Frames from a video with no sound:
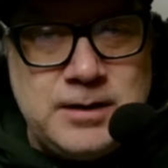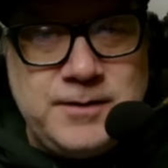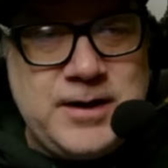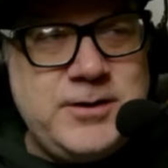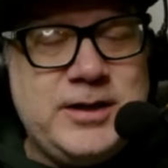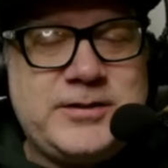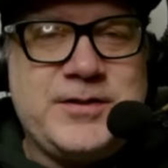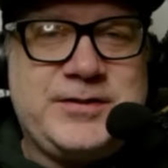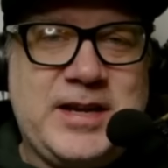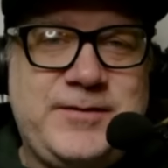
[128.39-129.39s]
Then you get to the
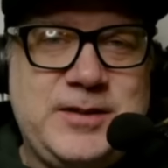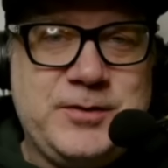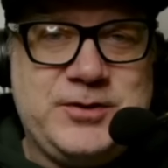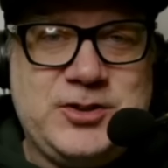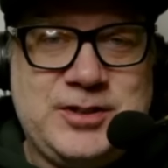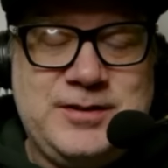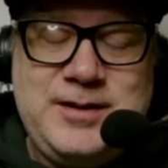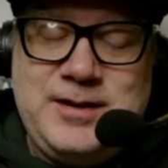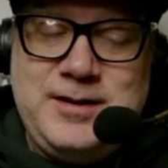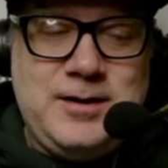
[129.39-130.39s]
safety position.
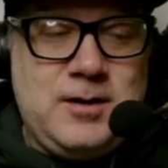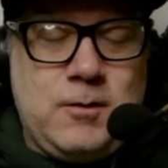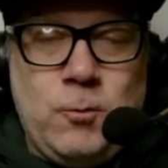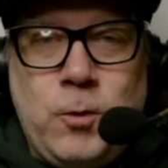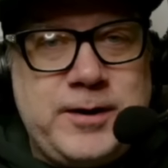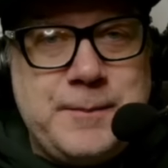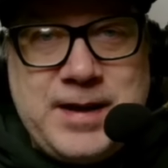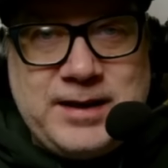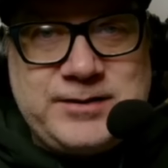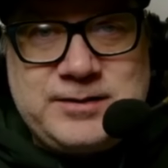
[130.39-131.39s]
What a
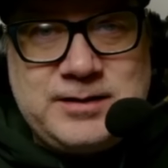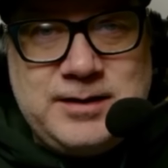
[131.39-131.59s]
mess.